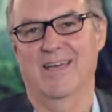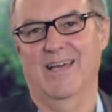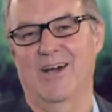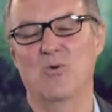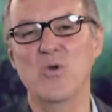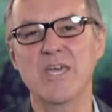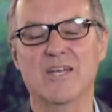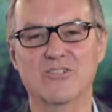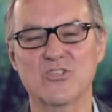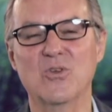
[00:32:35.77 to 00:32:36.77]
A week
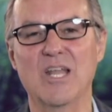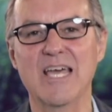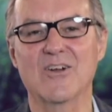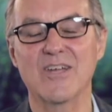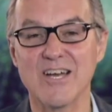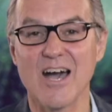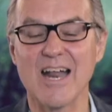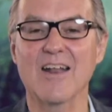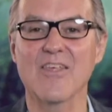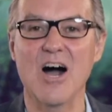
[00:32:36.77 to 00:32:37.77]
or two later, he got
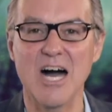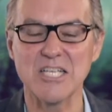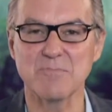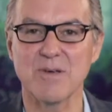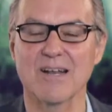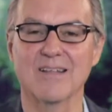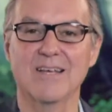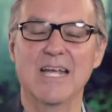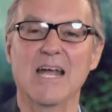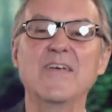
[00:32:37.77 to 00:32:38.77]
out of the hospital.
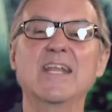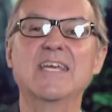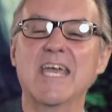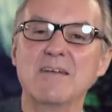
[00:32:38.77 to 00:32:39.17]
And then he came